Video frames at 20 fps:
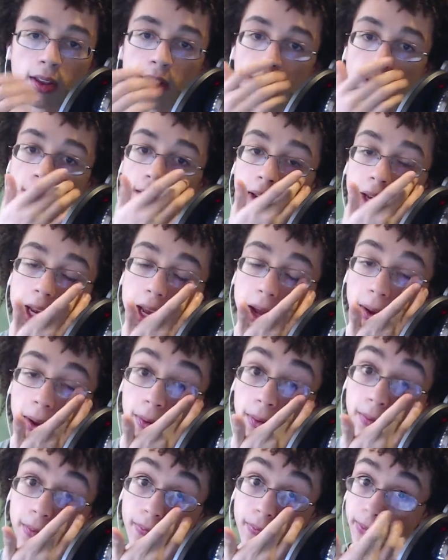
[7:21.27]

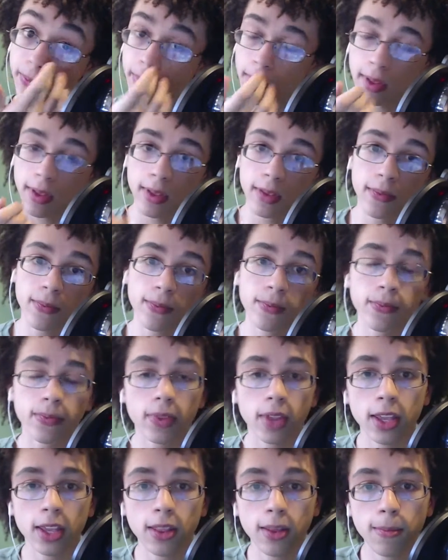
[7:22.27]
Now,
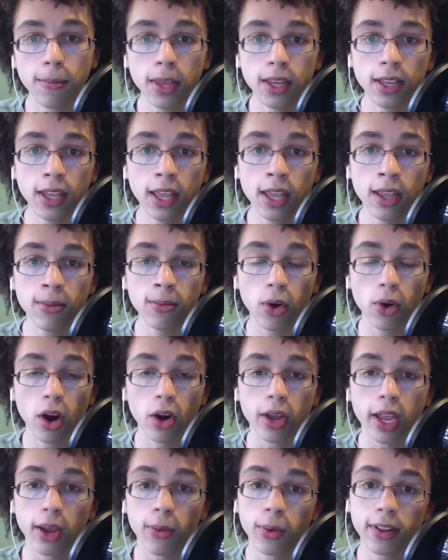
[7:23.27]
in the mid game,
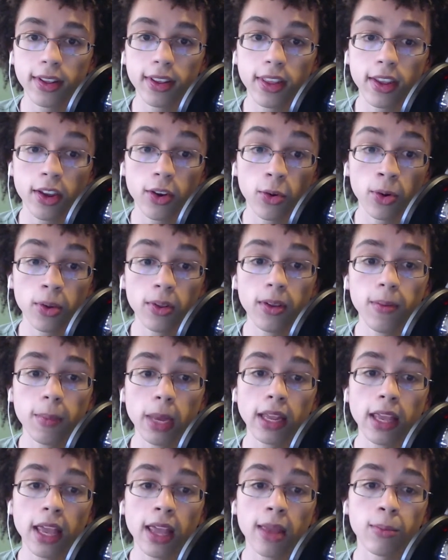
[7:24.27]
okay, well in the early
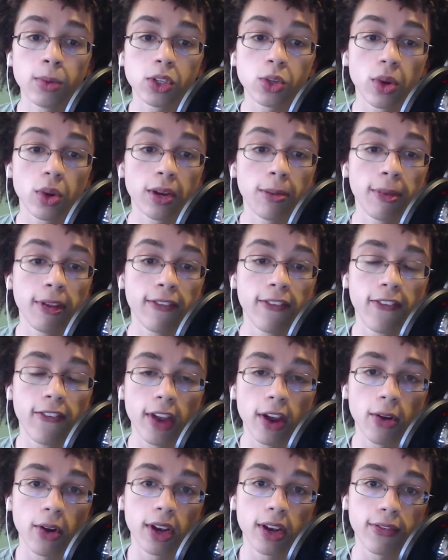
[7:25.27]
mid game, it's going to be
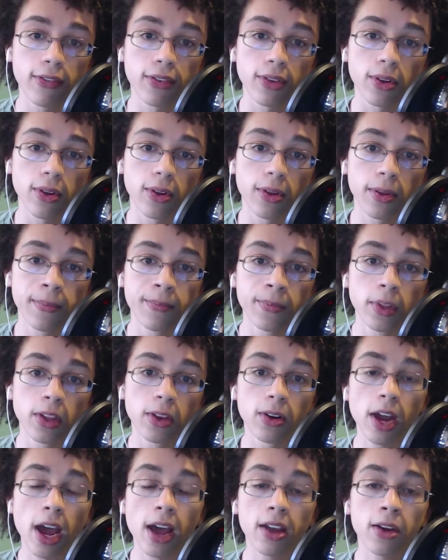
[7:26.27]
very difficult. You're
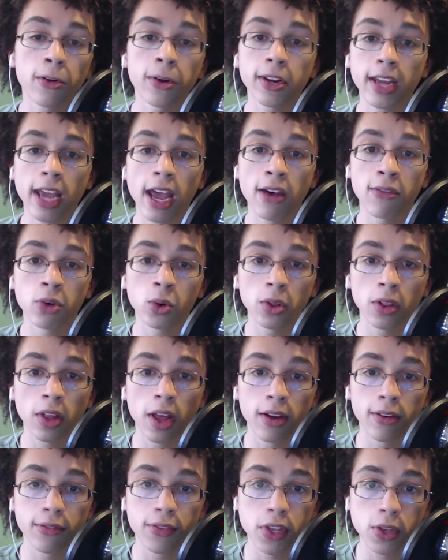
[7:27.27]
not going to have a whole
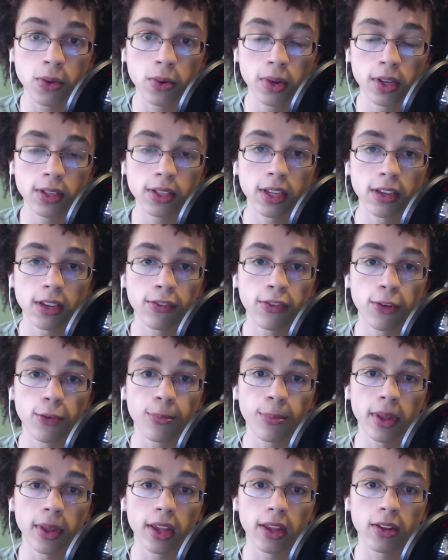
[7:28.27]
lot of units if you've
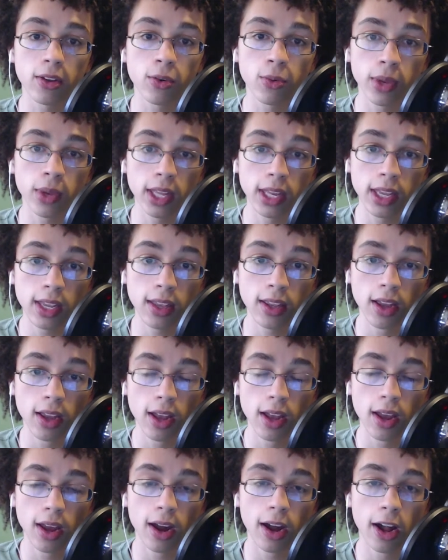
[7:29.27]
played greedy.
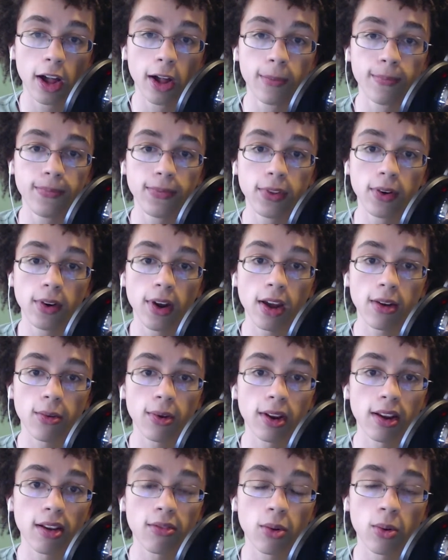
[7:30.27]
You're not going
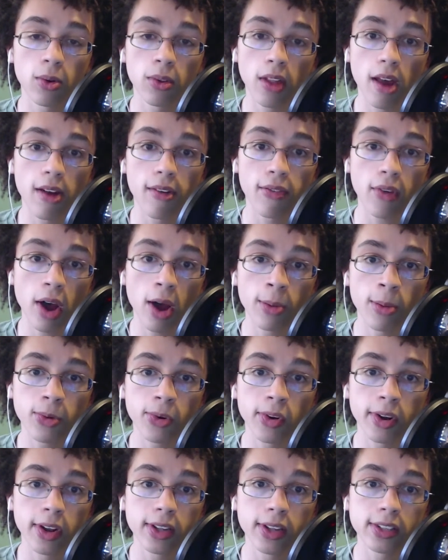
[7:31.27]
to have a whole lot of
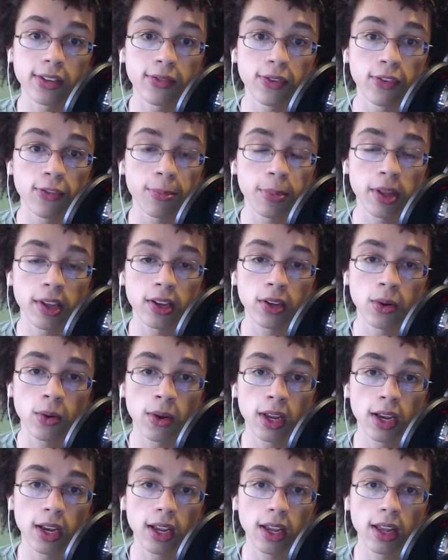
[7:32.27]
upgrades if you've played
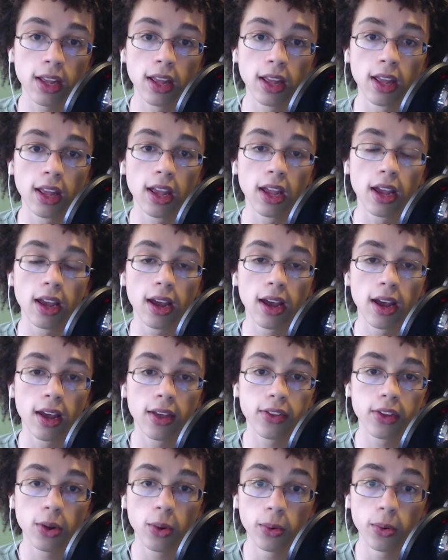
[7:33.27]
greedy.
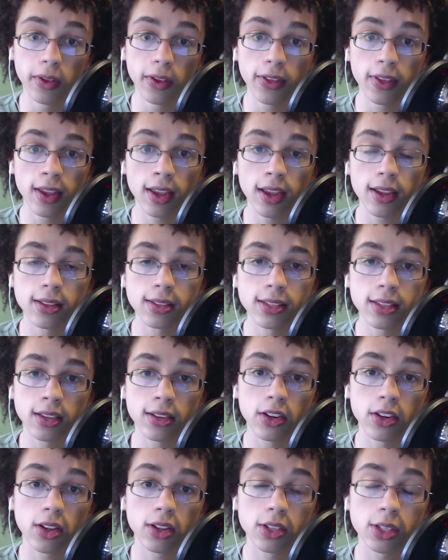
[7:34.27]
The only thing I can
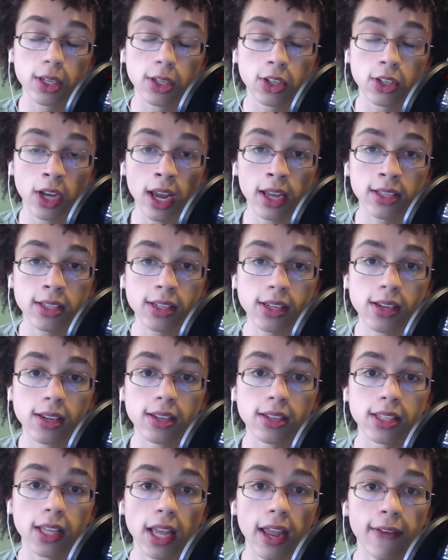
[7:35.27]
suggest
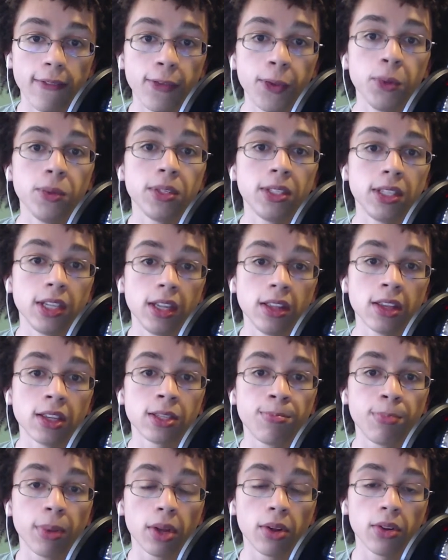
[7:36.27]
is if you see this
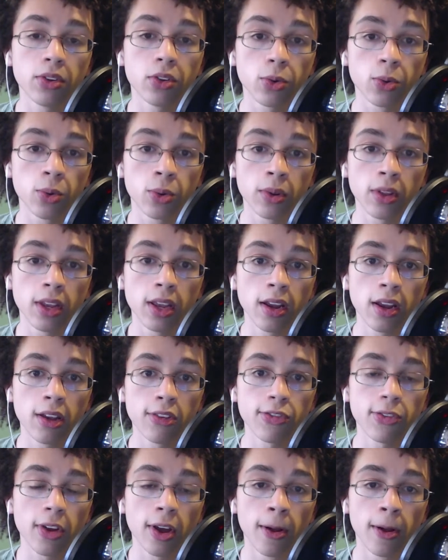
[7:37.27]
build early
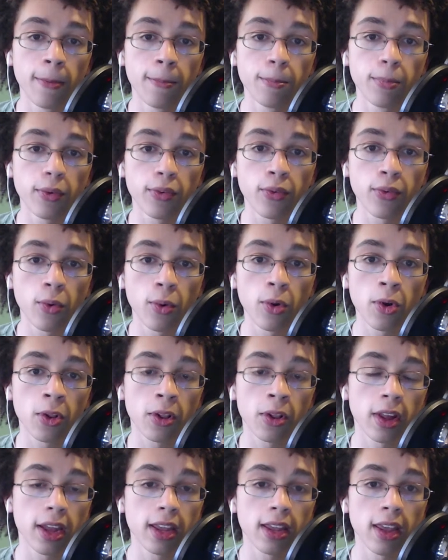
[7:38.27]
enough, before
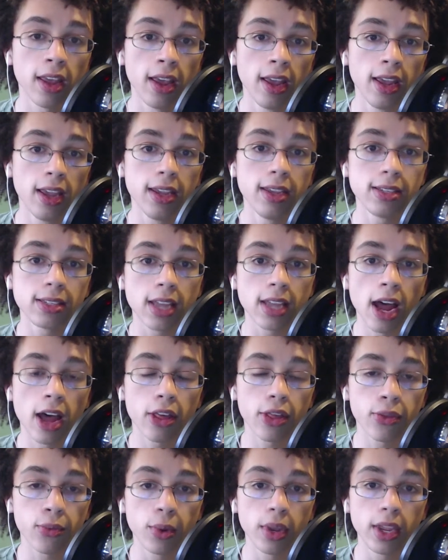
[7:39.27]
like he's got
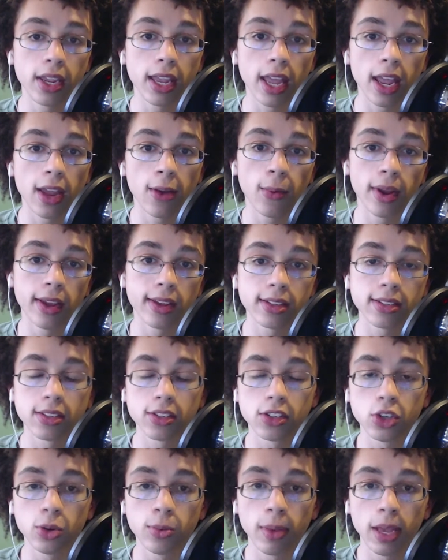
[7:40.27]
3 gateways and
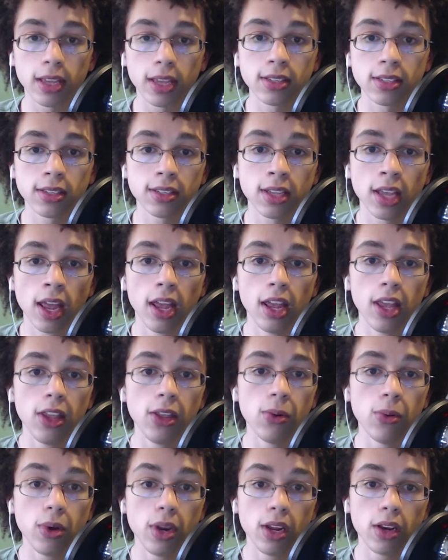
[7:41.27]
2 bases,
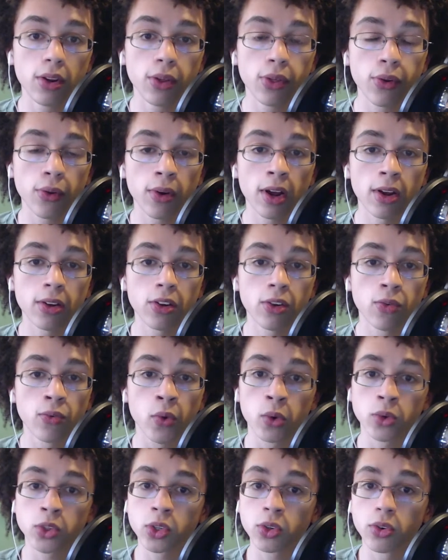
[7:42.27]
you need to throw down your
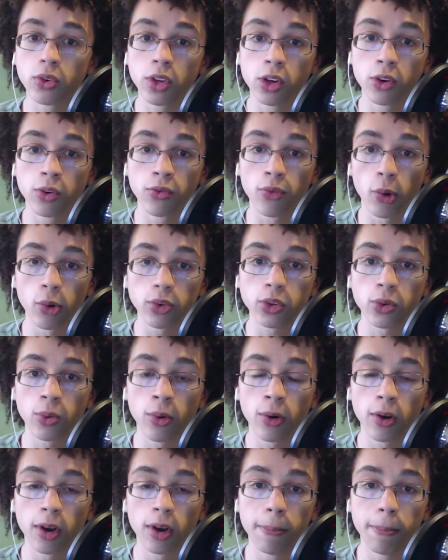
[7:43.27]
Roach
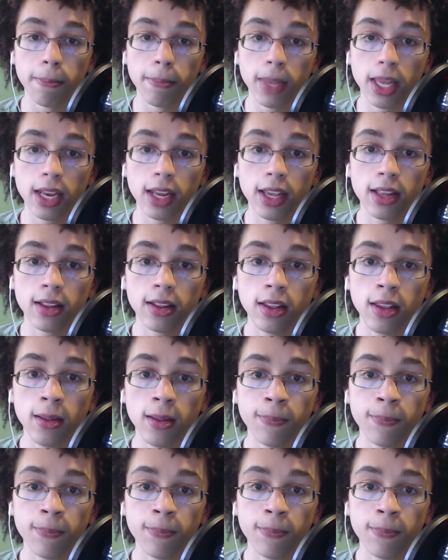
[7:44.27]
Warren immediately.